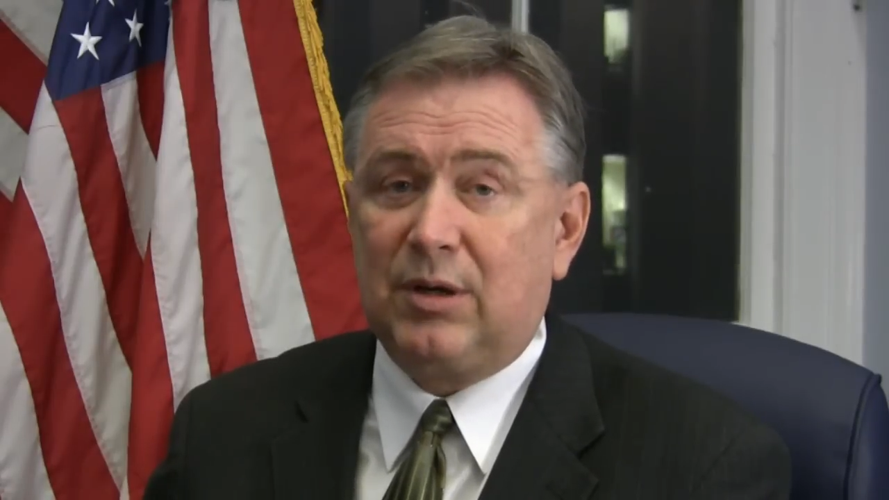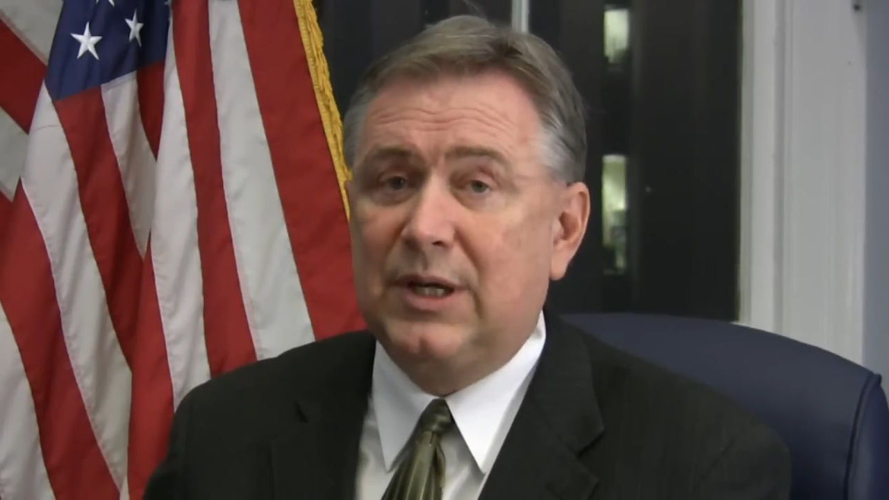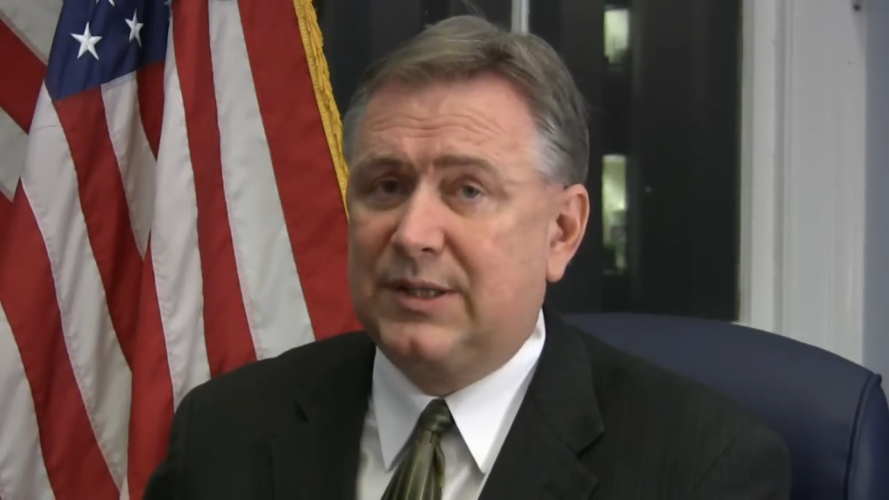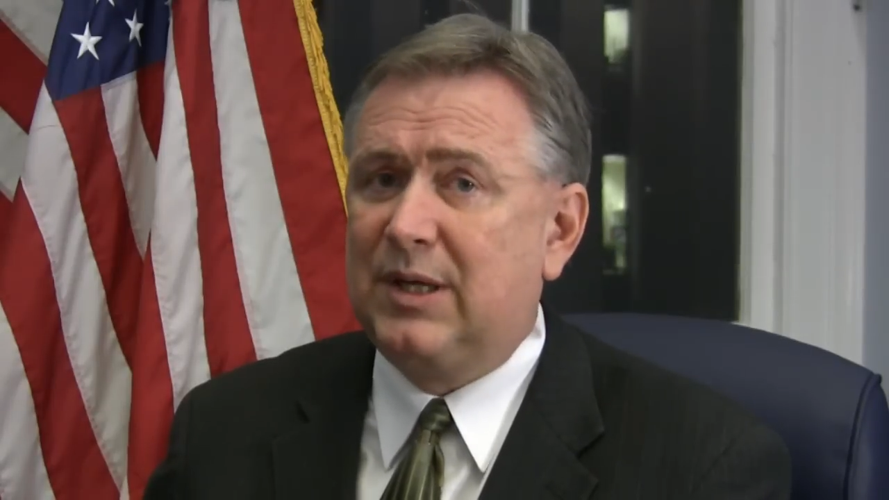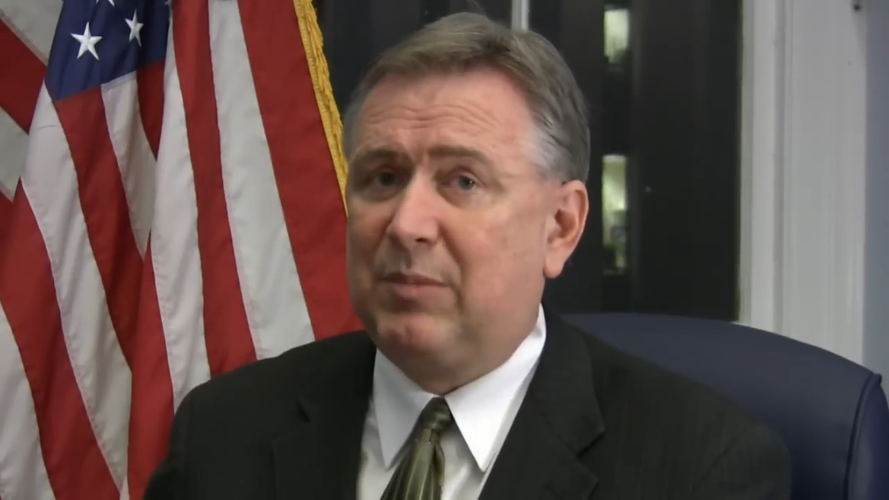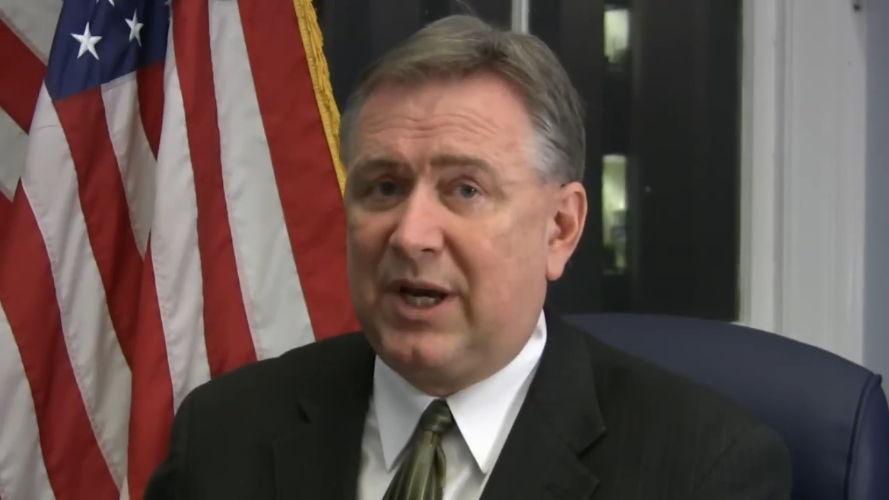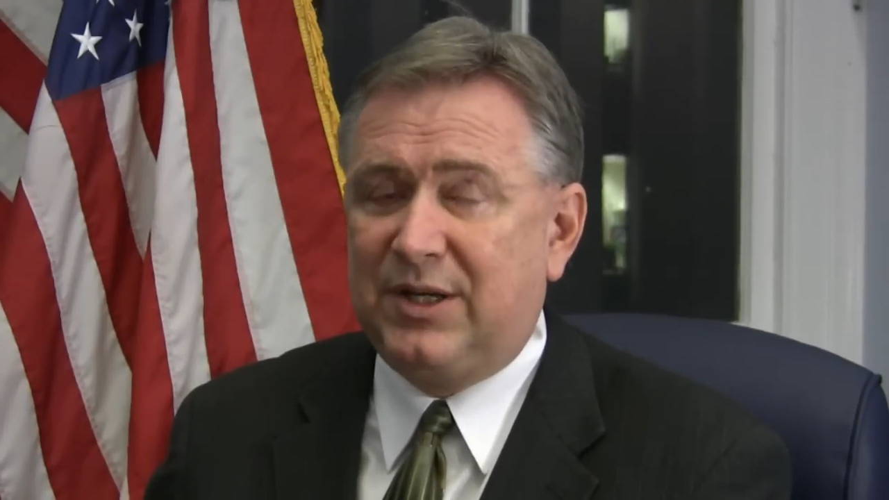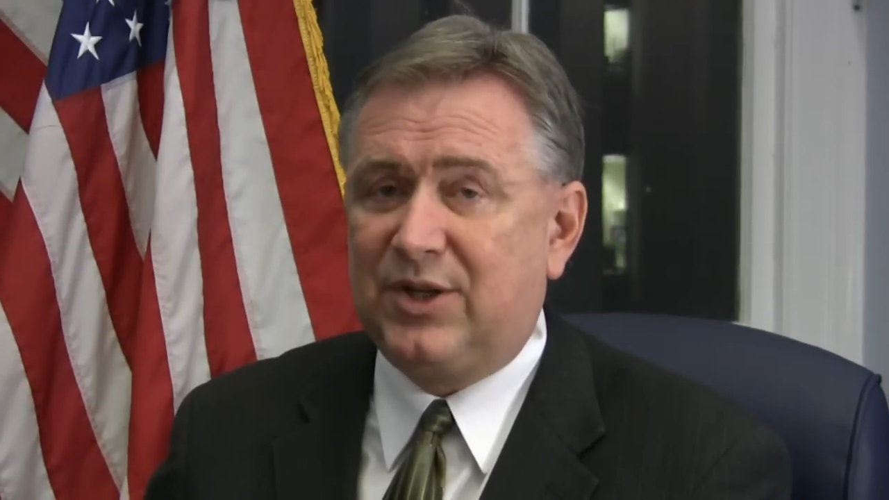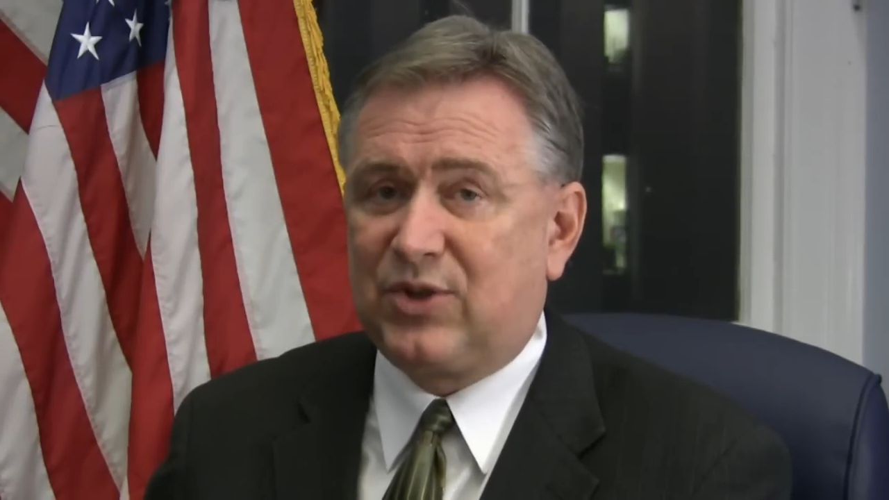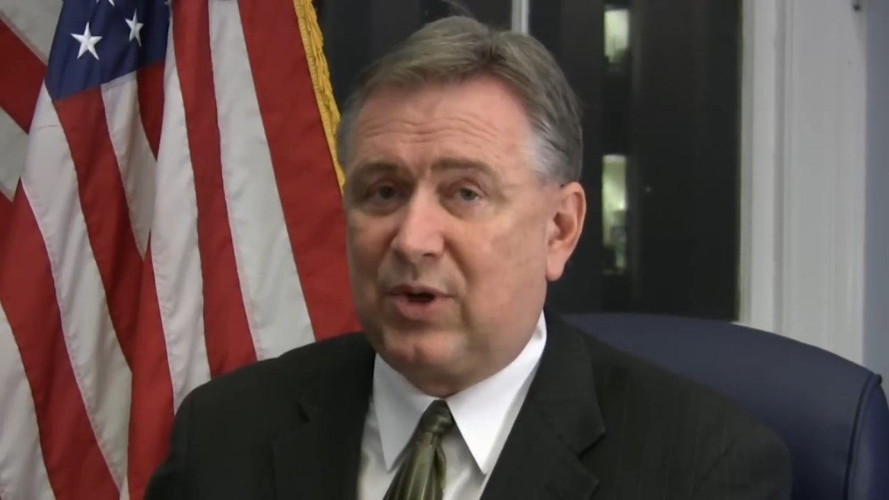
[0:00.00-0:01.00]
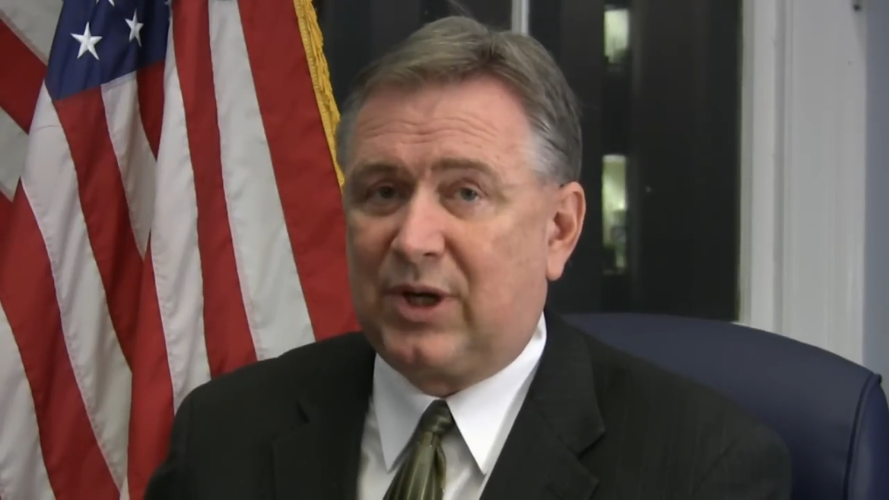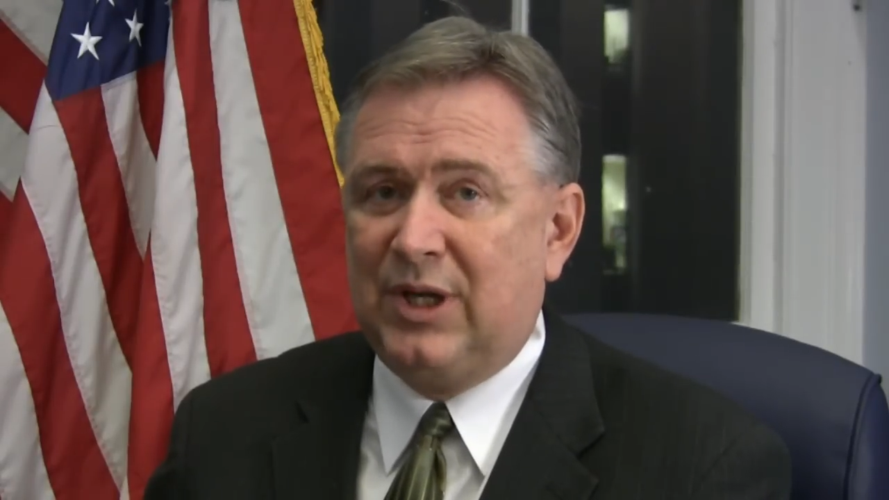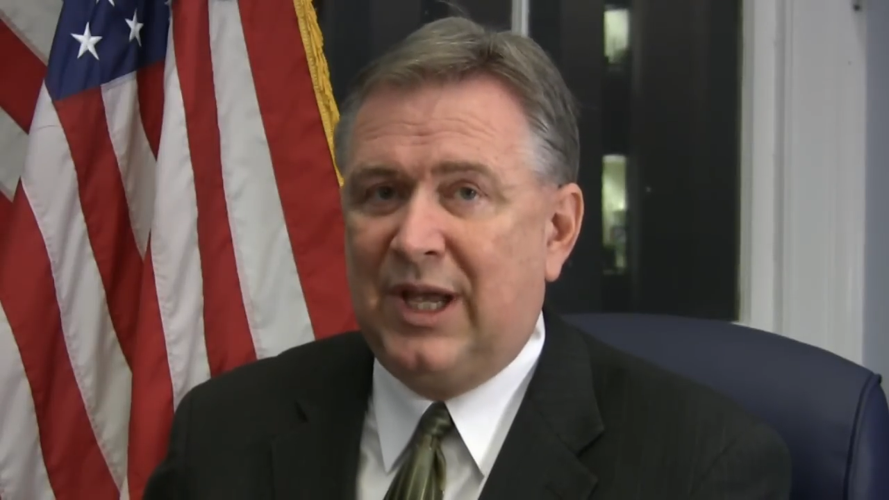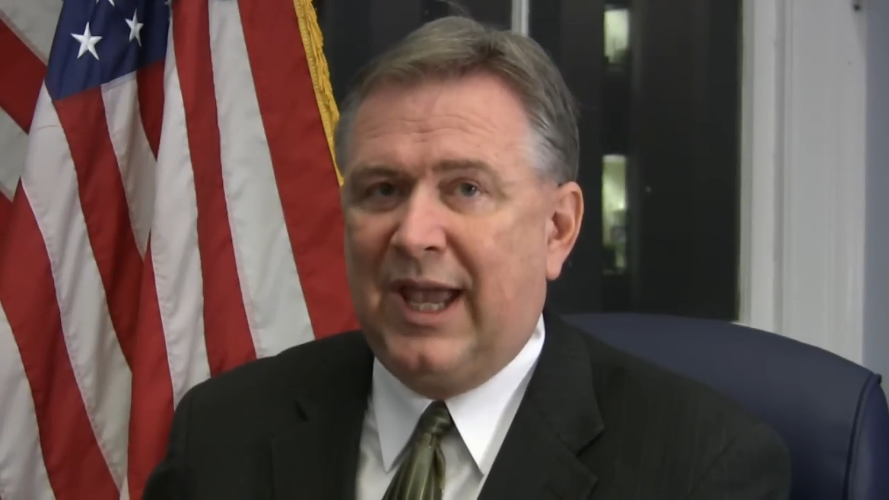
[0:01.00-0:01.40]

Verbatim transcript: is in my district,